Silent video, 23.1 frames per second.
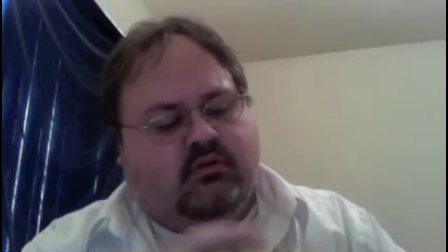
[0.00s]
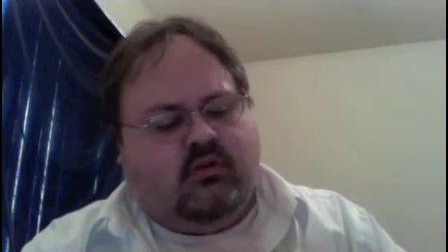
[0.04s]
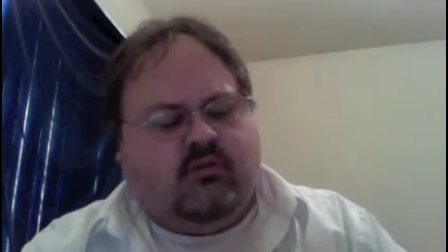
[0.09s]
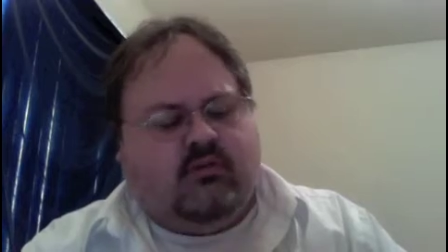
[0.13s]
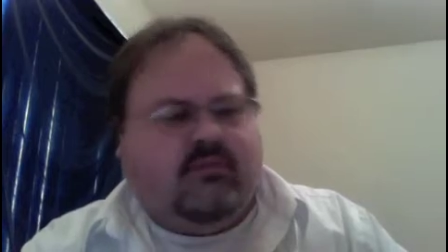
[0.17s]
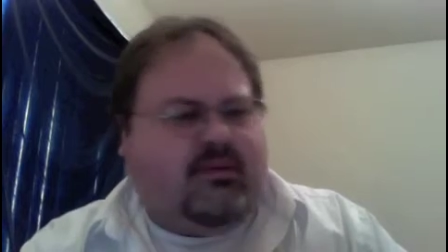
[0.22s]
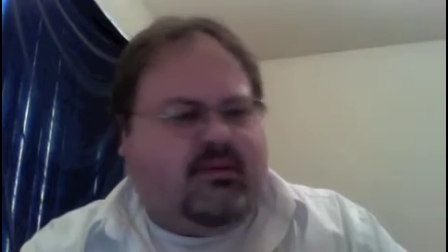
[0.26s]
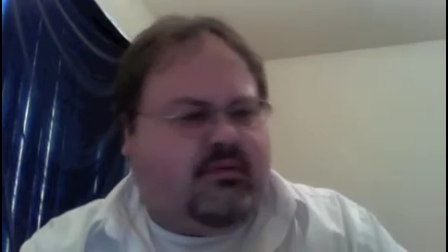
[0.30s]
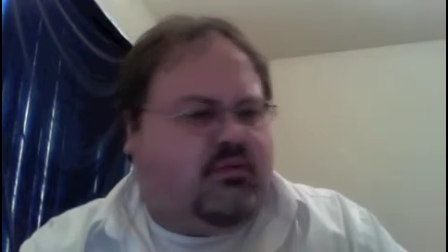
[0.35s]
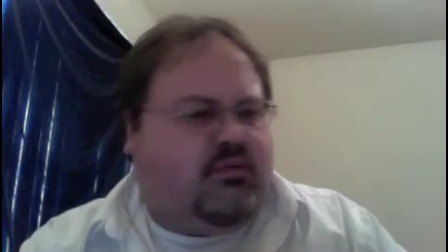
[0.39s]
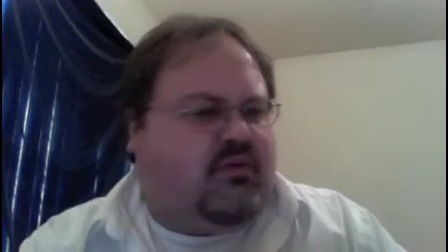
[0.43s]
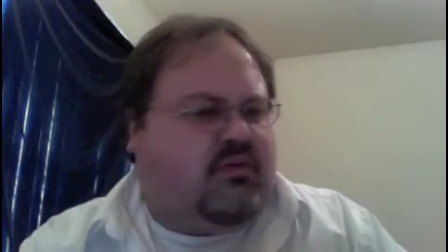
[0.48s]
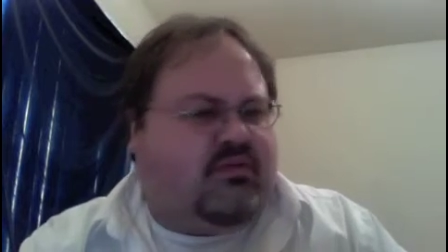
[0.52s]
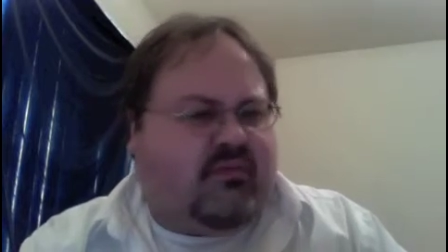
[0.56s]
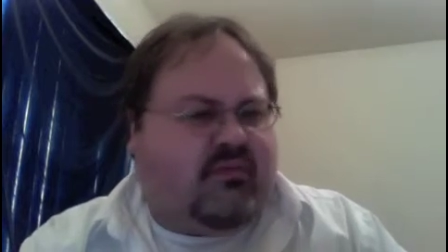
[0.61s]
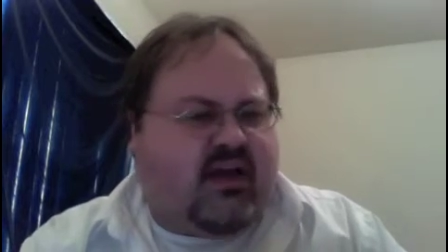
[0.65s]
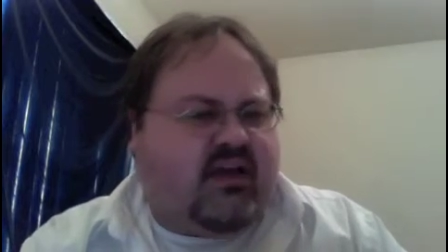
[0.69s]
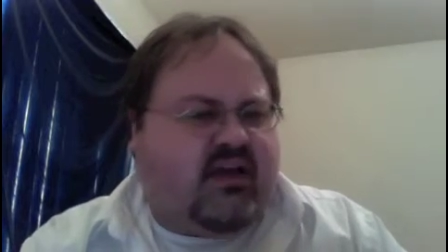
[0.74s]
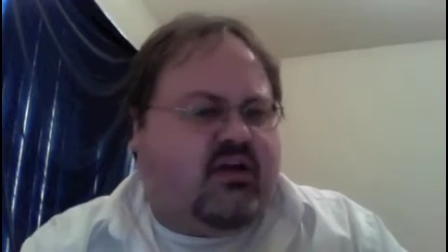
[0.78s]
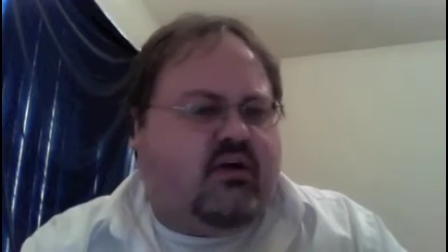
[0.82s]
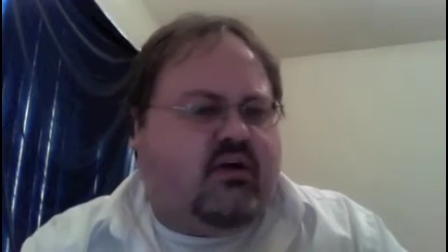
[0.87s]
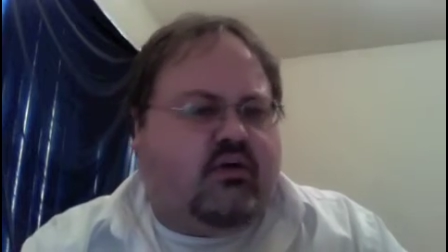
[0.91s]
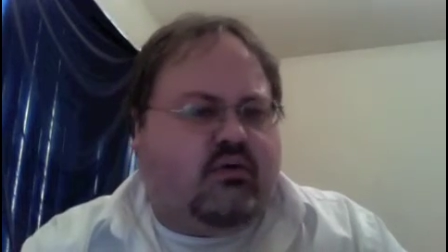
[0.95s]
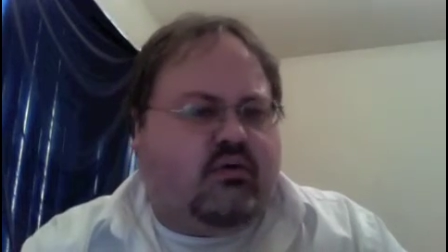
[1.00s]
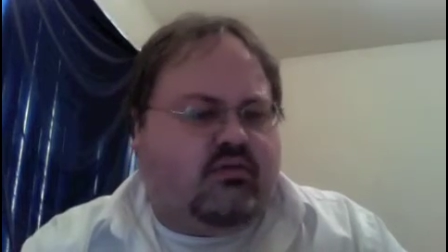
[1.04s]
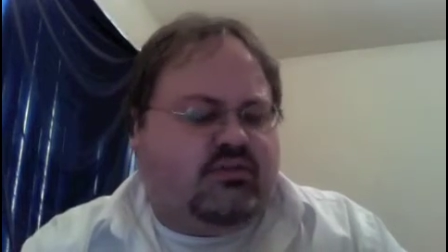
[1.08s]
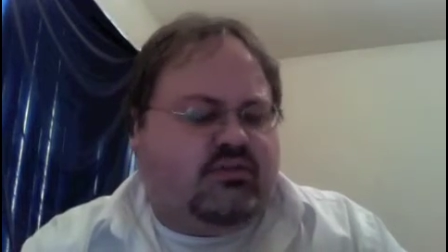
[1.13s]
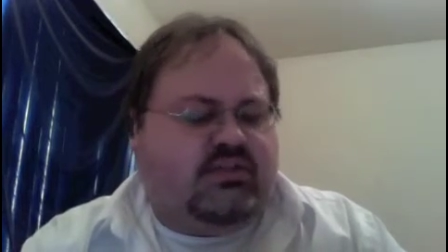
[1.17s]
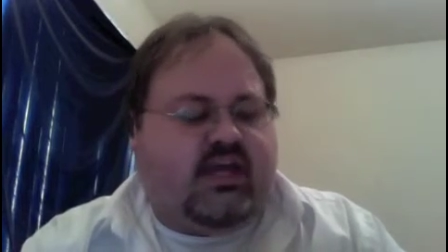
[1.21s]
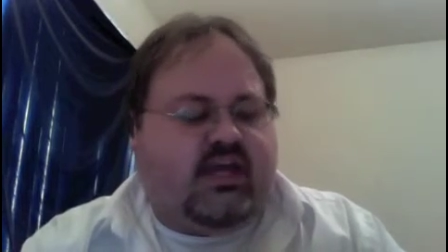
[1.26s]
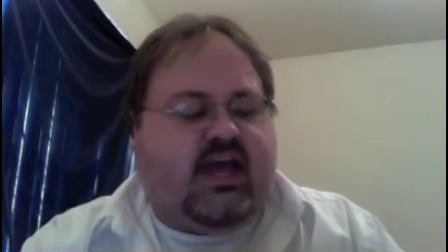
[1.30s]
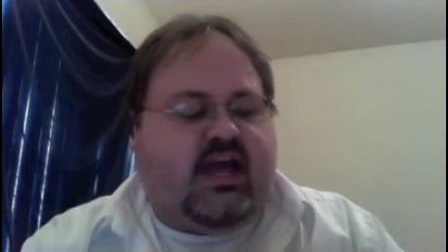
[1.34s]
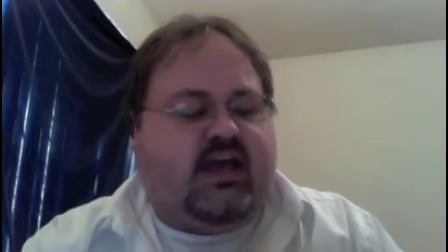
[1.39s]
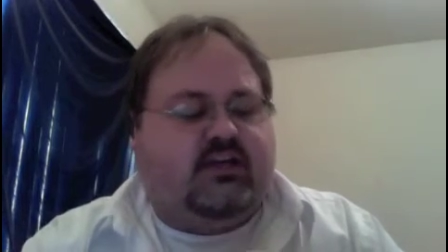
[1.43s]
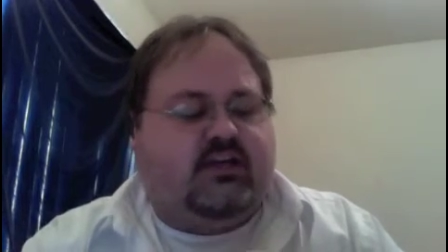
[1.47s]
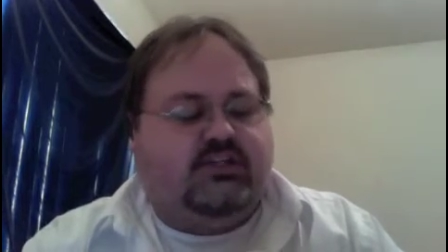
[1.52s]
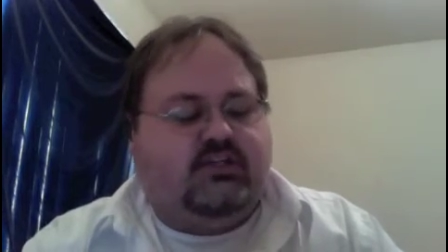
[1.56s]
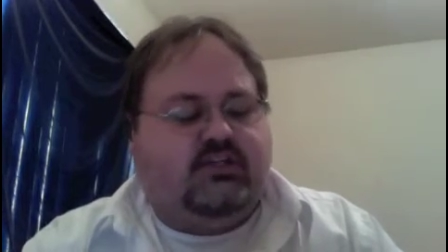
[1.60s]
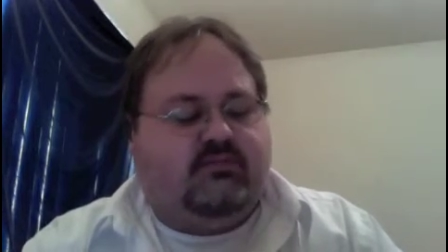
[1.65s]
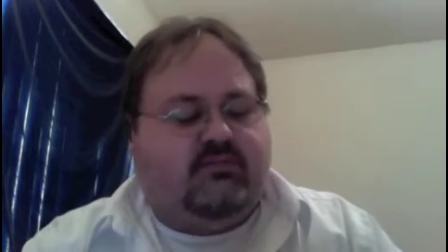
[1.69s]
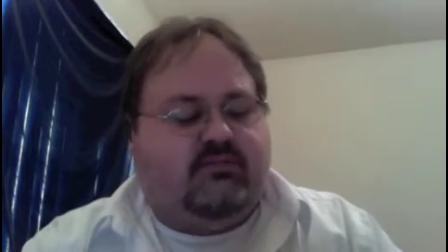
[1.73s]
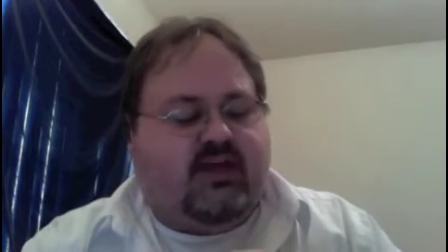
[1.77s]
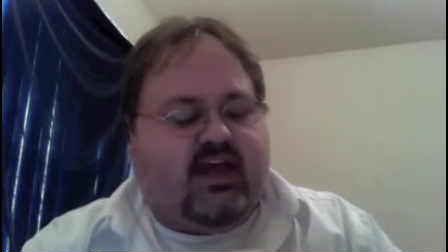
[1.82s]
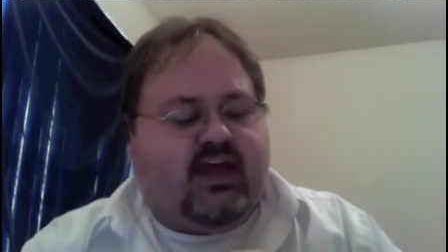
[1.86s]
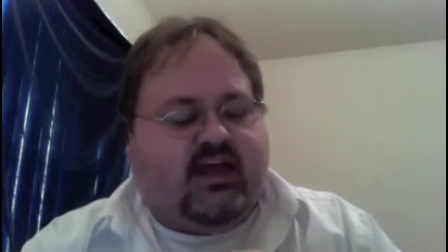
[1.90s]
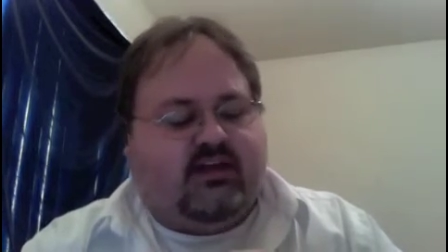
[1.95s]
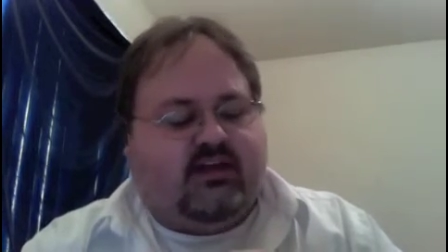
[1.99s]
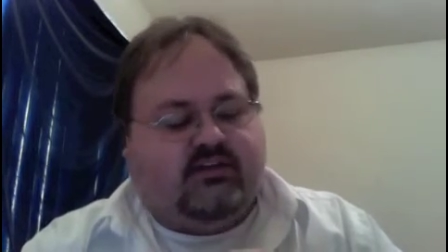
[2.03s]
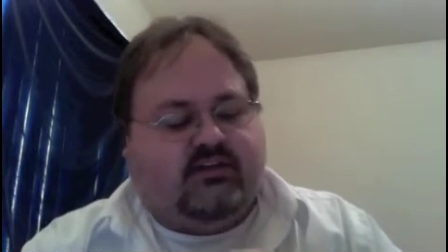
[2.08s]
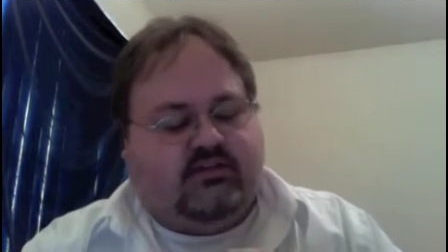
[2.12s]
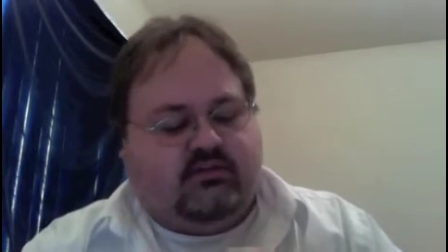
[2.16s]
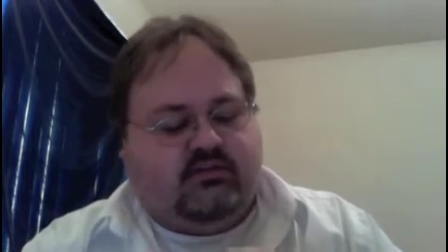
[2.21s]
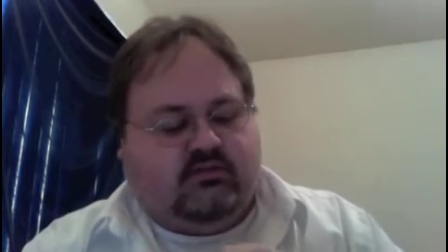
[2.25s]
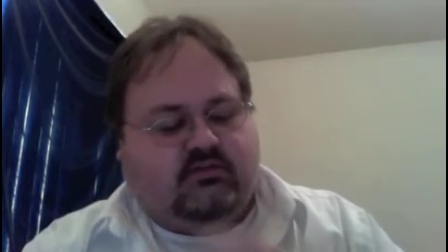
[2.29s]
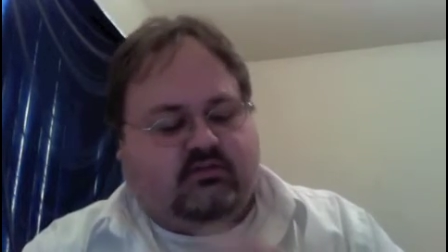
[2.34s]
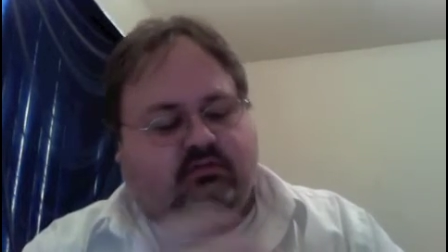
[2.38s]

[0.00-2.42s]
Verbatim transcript: Maybe with my ode to Action-Packed.